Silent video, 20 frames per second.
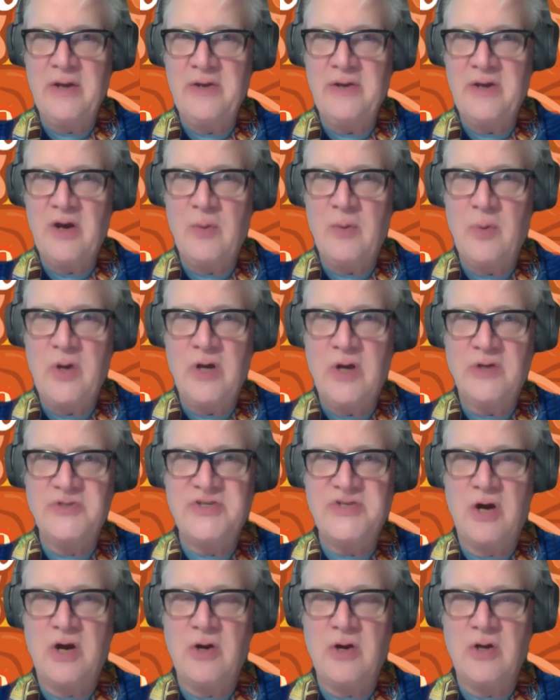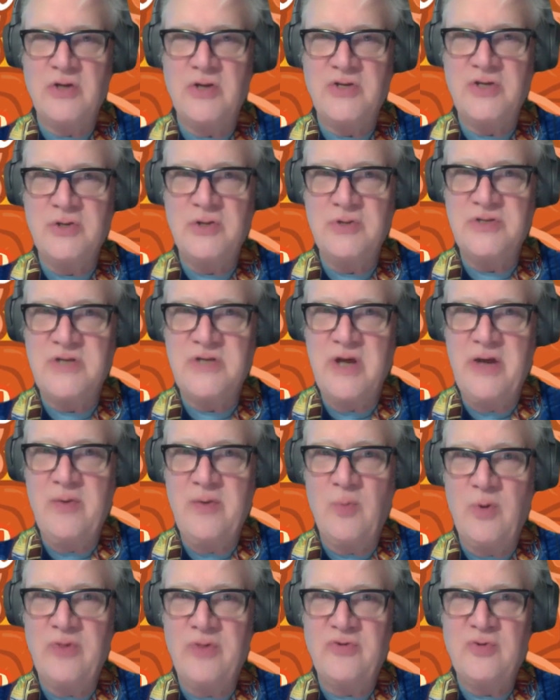And we all start on Tuesday
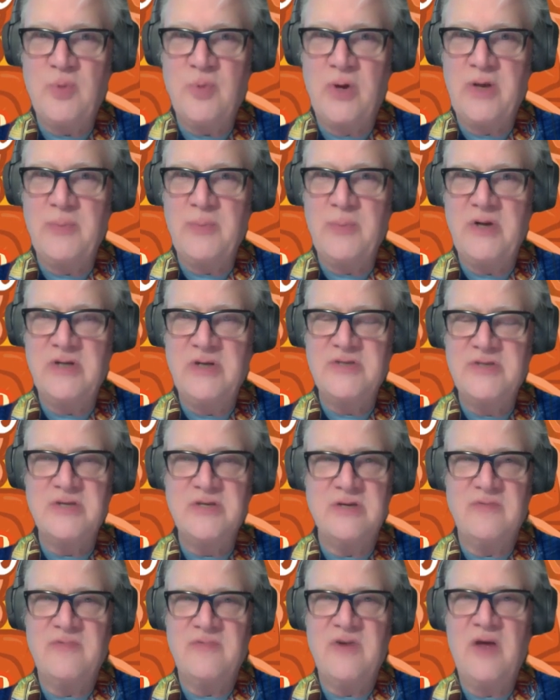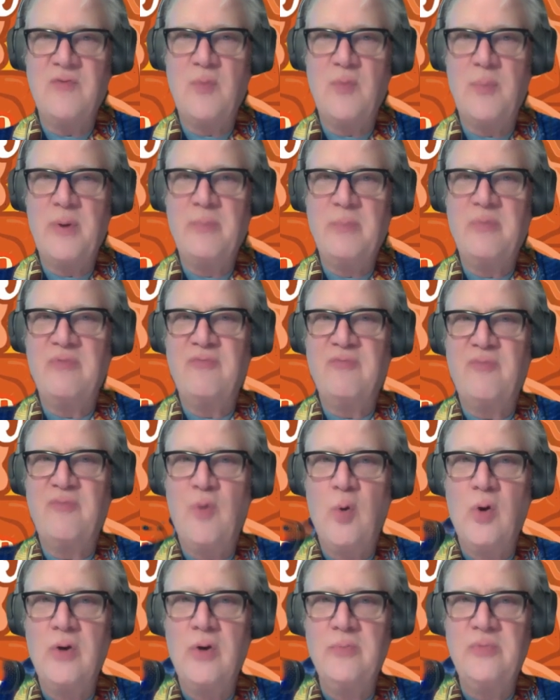with 20 minutes that have never been
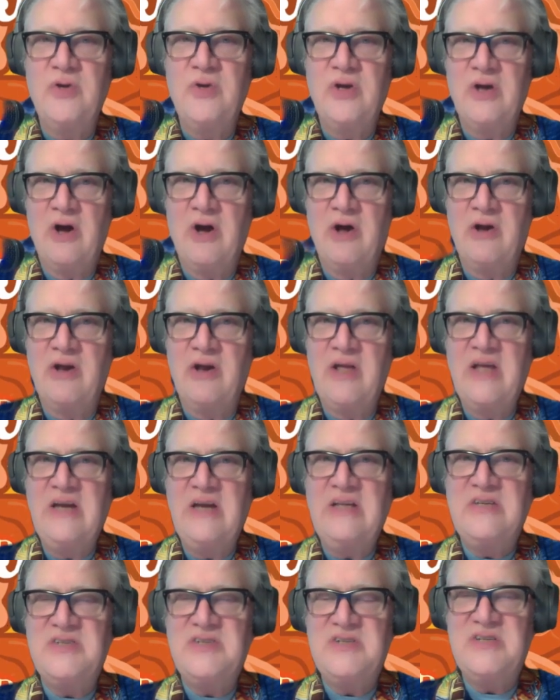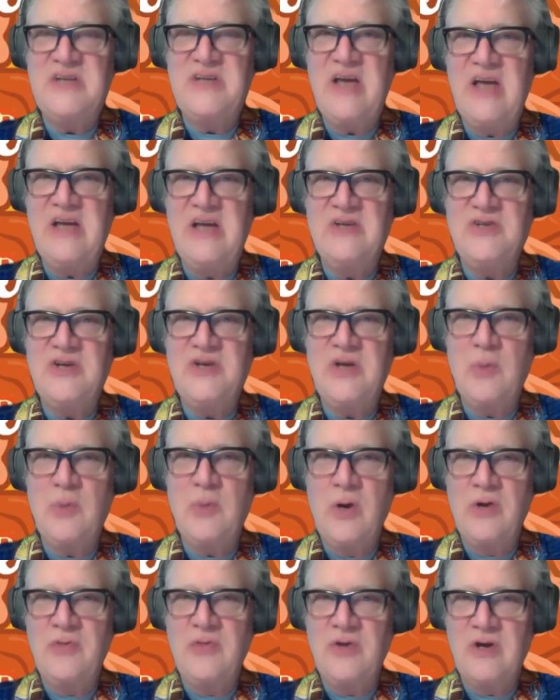performed on any stage
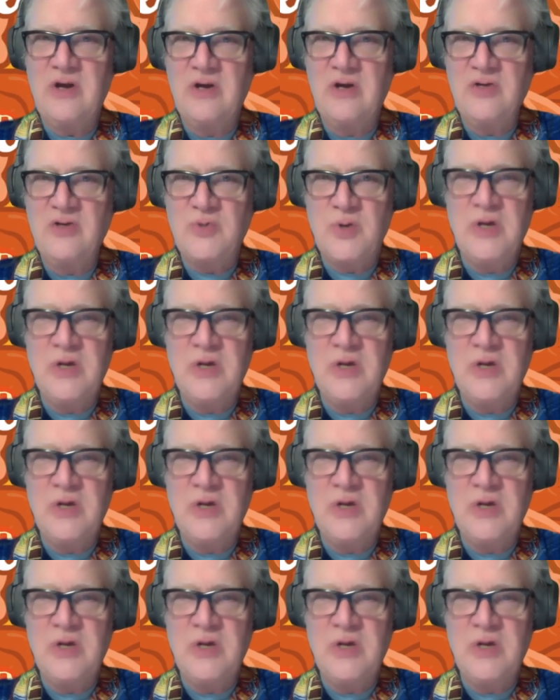anywhere in the country,